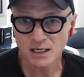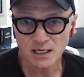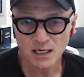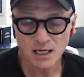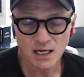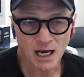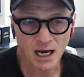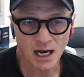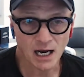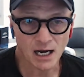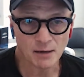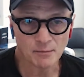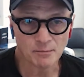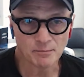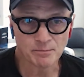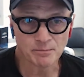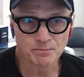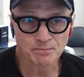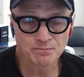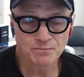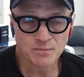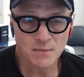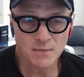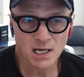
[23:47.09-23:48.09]

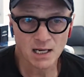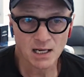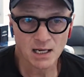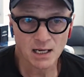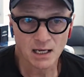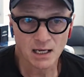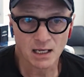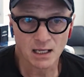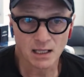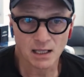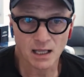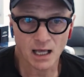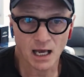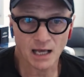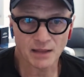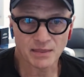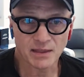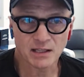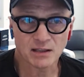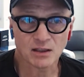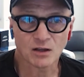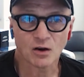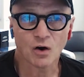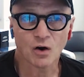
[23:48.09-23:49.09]
I
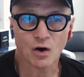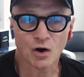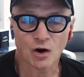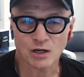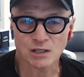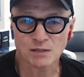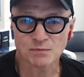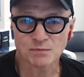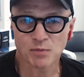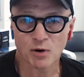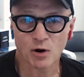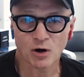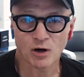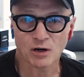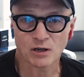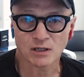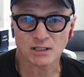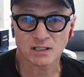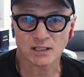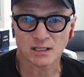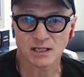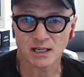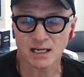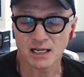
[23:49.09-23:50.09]
think the hardest
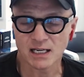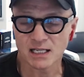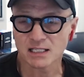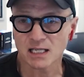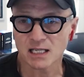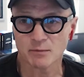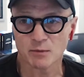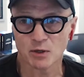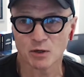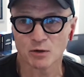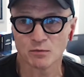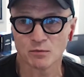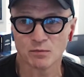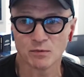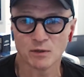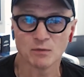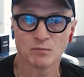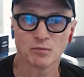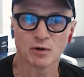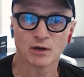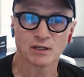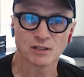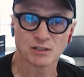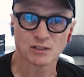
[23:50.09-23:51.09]
part, anytime you
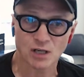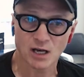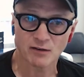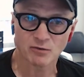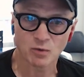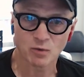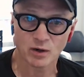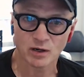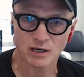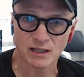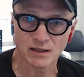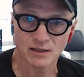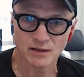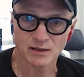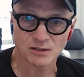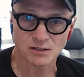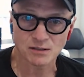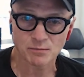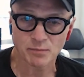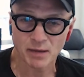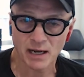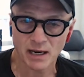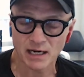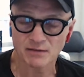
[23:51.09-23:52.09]
bring software in, there's
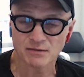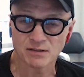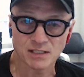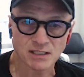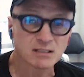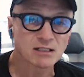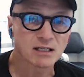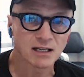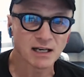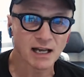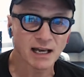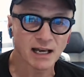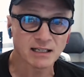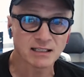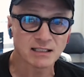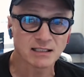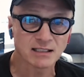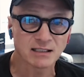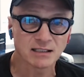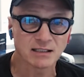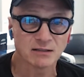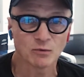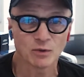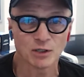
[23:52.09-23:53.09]
a pain of disconnect
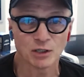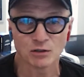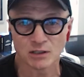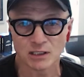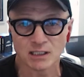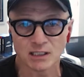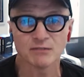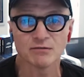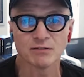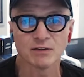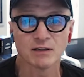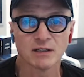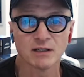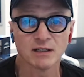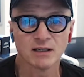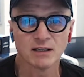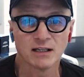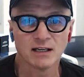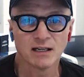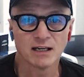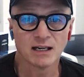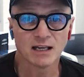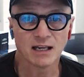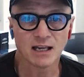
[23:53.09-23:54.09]
when you leave.
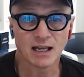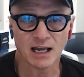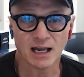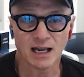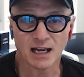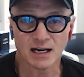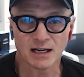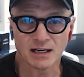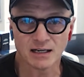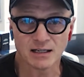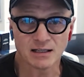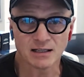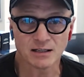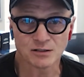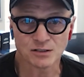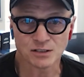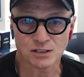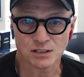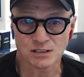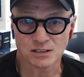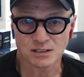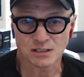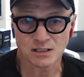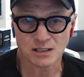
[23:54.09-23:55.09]
And
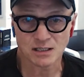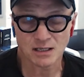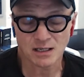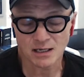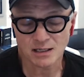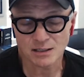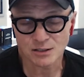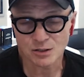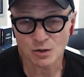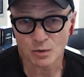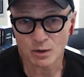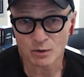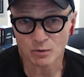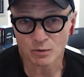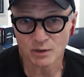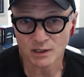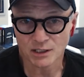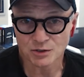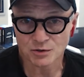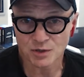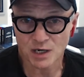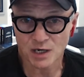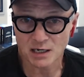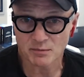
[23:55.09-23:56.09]
so we really
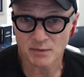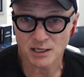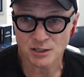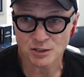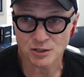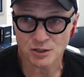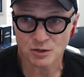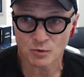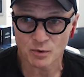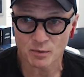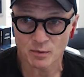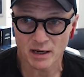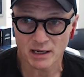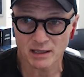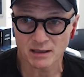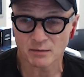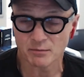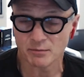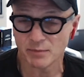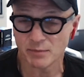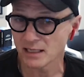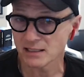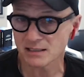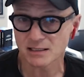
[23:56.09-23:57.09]
try to make sure we make the
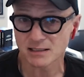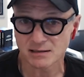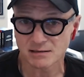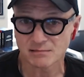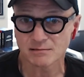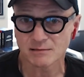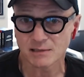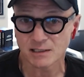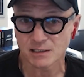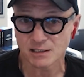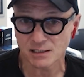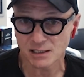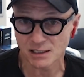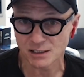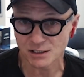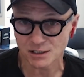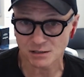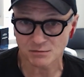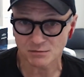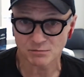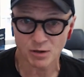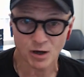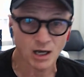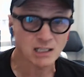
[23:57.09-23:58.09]
best
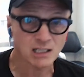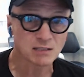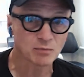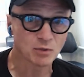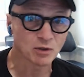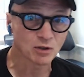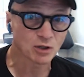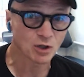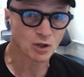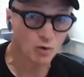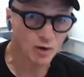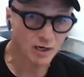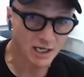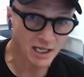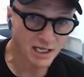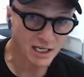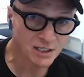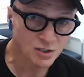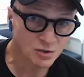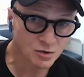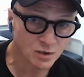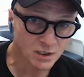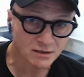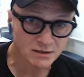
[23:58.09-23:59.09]
decision possible going
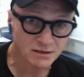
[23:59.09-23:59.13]
into it.